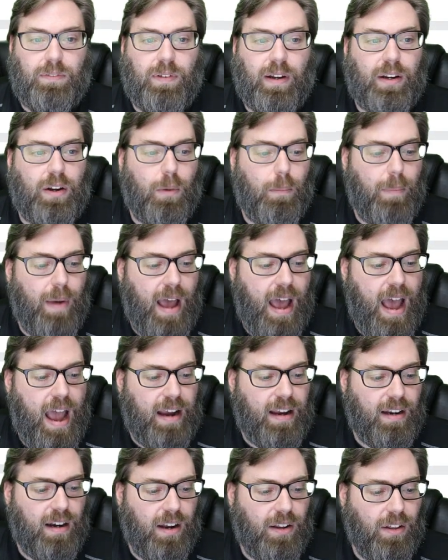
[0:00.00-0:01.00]
if I go
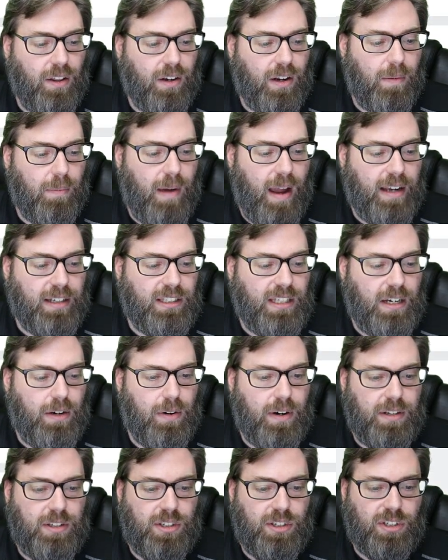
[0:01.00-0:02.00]
back and I look at my
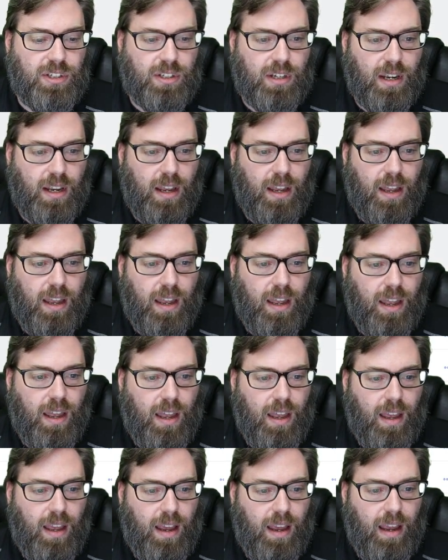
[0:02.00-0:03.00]
secrets,
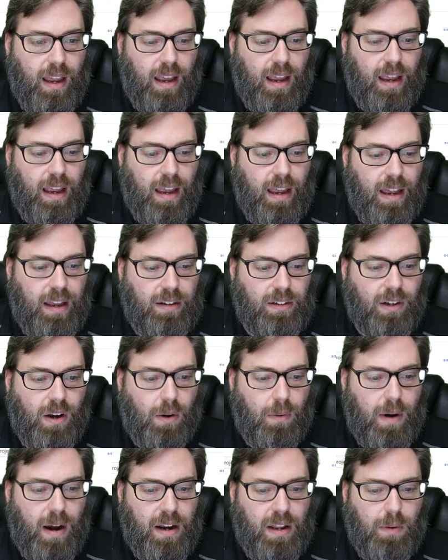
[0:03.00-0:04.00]
and
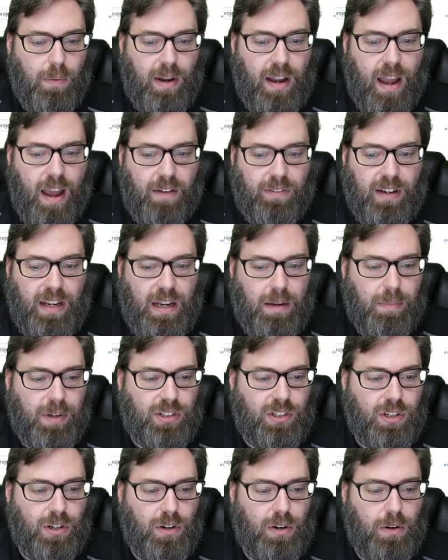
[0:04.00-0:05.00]
already we have
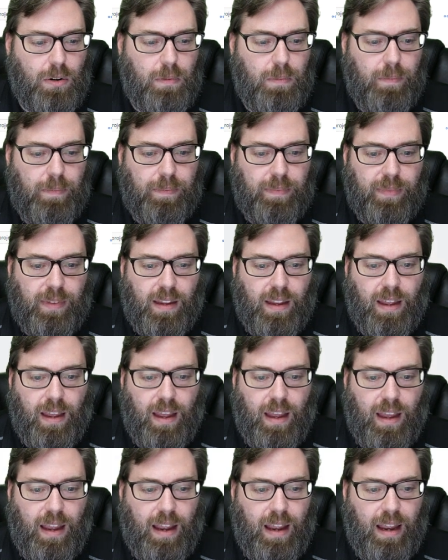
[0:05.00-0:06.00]
Kyma 2,
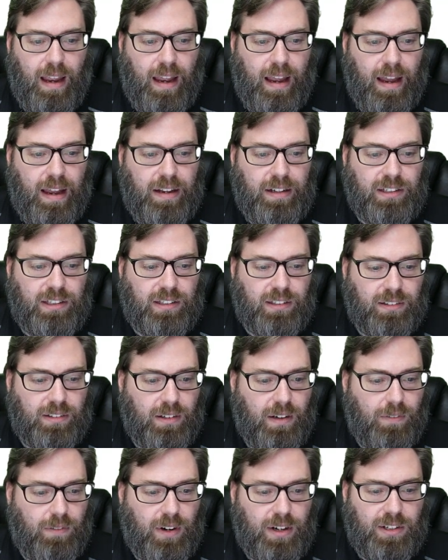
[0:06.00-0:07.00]
and
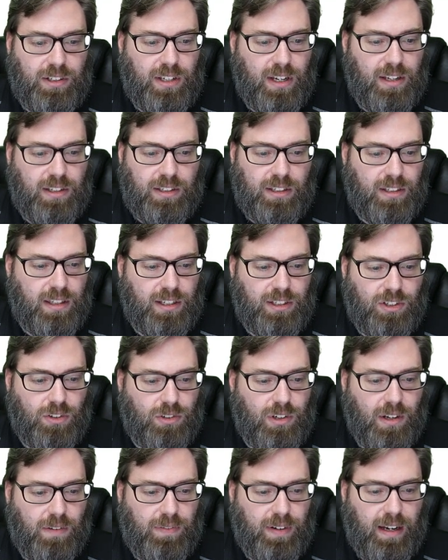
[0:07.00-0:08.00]
for instance, the
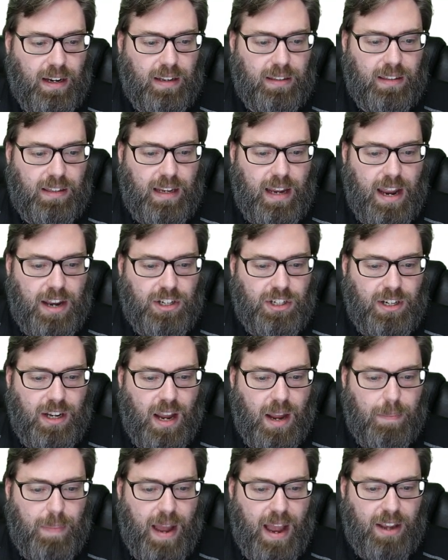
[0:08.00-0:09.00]
certificate, the
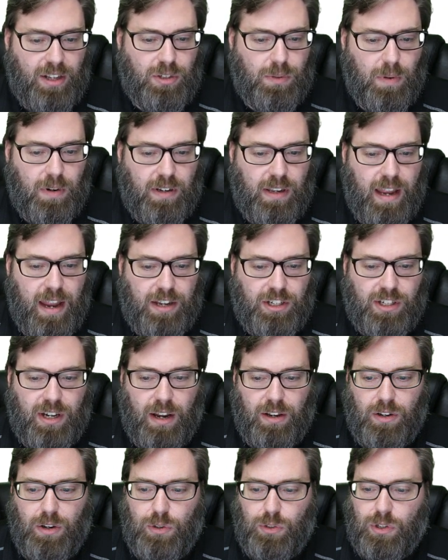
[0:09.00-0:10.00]
HDI password, the
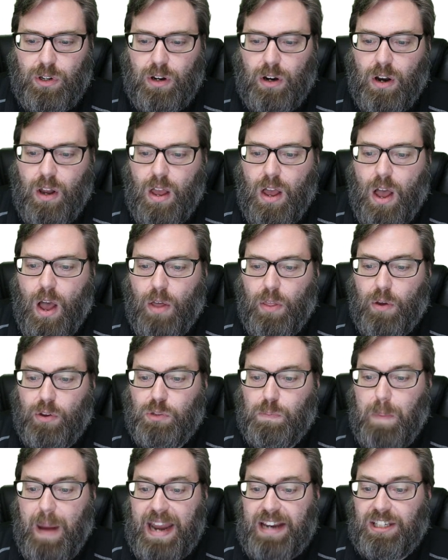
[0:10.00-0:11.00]
HDI user,
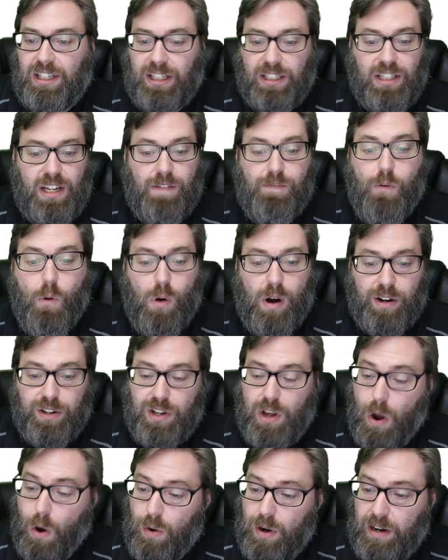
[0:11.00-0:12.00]
although it's base
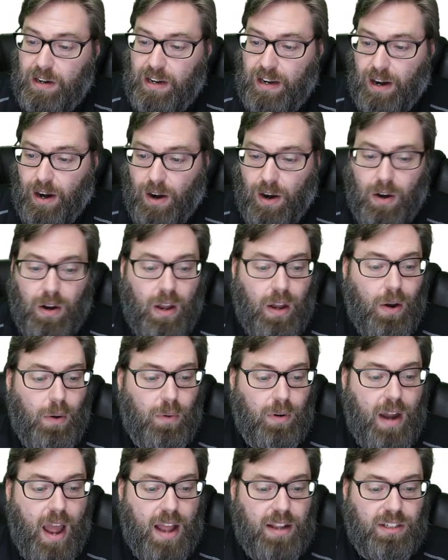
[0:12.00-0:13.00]
64 encoded here,
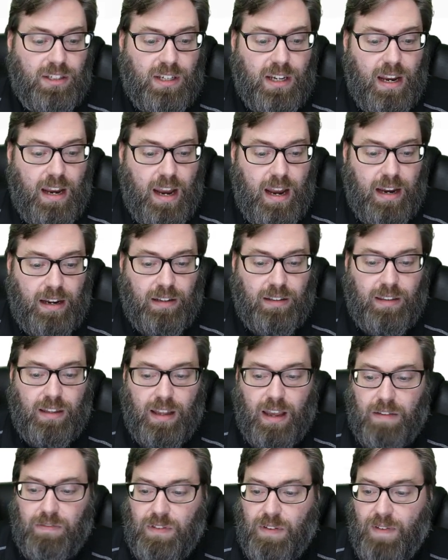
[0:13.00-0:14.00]
we're not
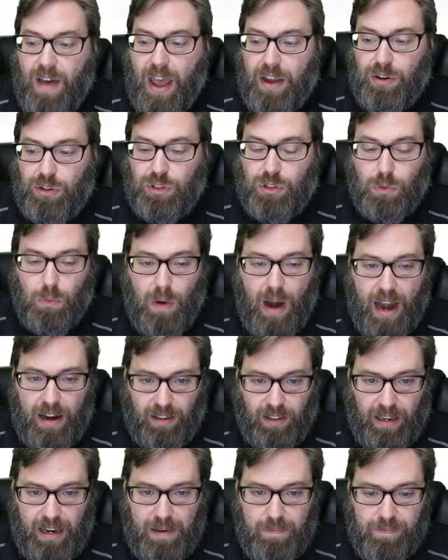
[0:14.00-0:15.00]
seeing the values
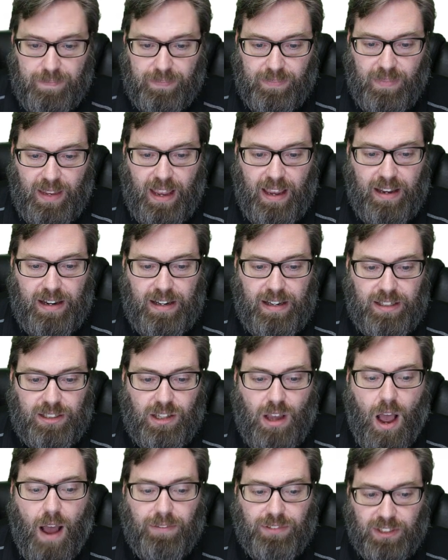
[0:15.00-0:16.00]
directly. It
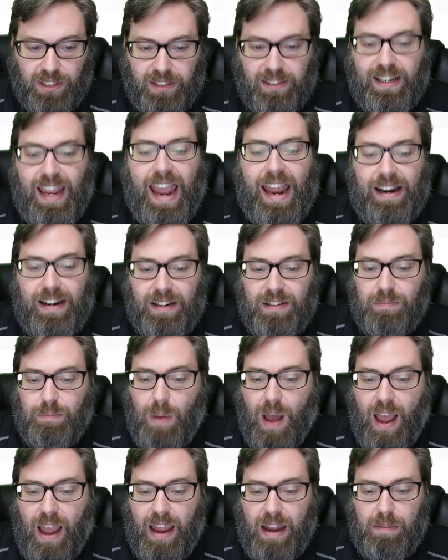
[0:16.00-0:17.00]
is
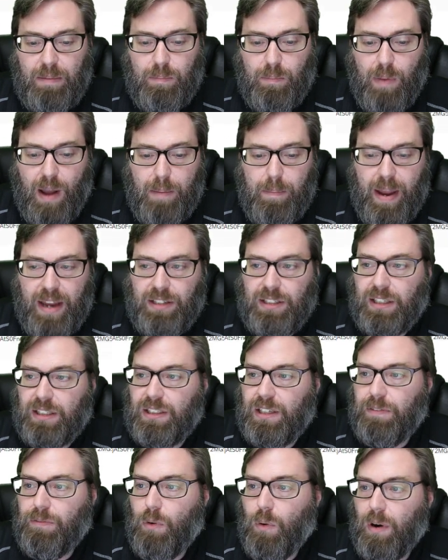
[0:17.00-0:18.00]
obfuscated by base
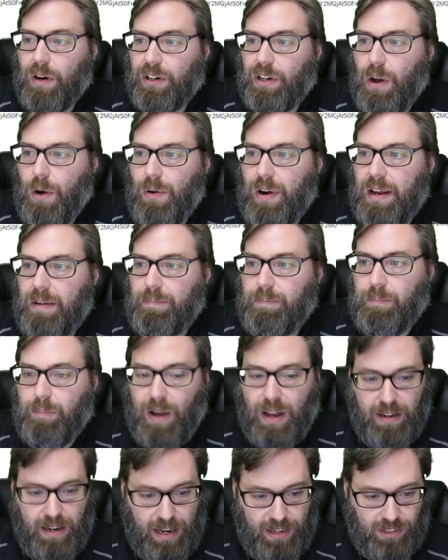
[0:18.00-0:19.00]
64 encoding,
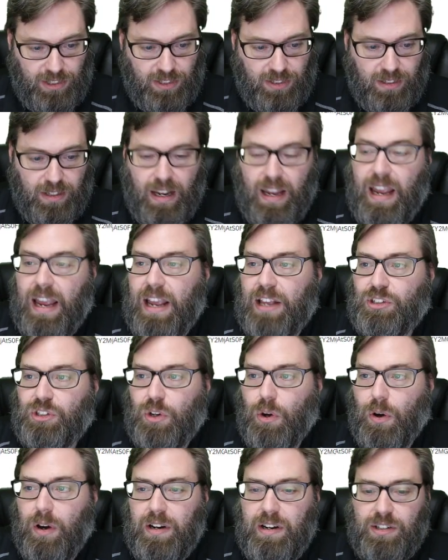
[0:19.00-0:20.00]
but it's
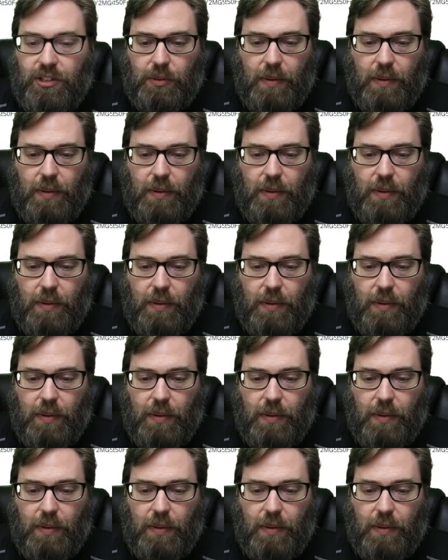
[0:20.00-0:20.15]
good,